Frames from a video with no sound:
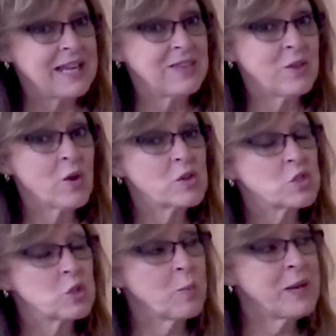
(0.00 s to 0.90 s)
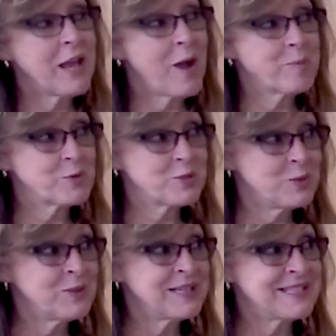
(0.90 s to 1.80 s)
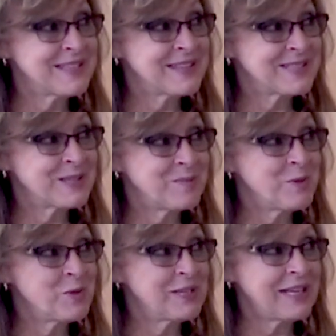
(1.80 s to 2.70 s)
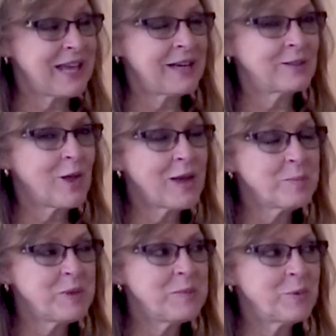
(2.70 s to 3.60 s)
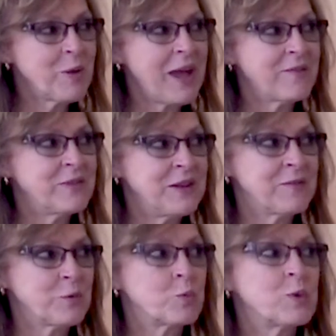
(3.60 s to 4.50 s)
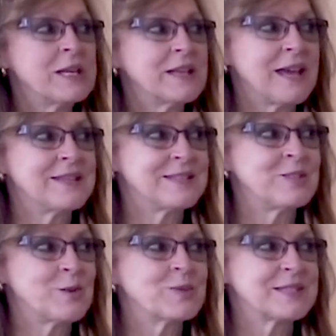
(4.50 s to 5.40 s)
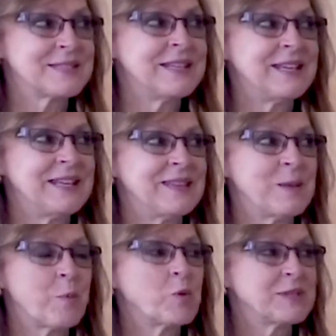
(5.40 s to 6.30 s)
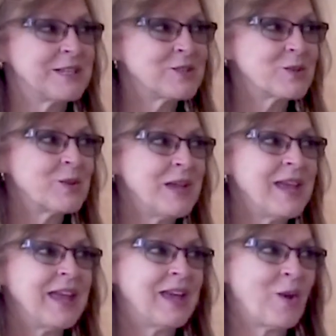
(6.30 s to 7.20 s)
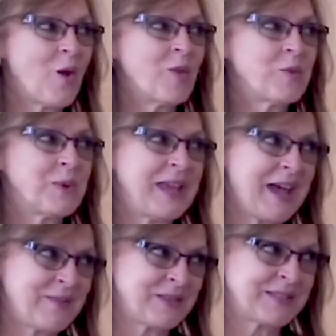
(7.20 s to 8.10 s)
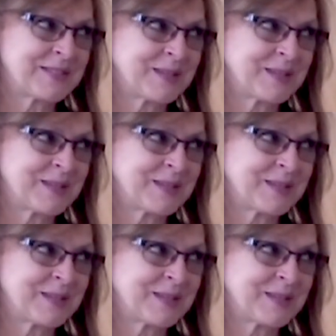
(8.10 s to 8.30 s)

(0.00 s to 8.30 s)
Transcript: There are so many opportunities in this community, and a lot of people have never realized and don't see the potential and all that we have in this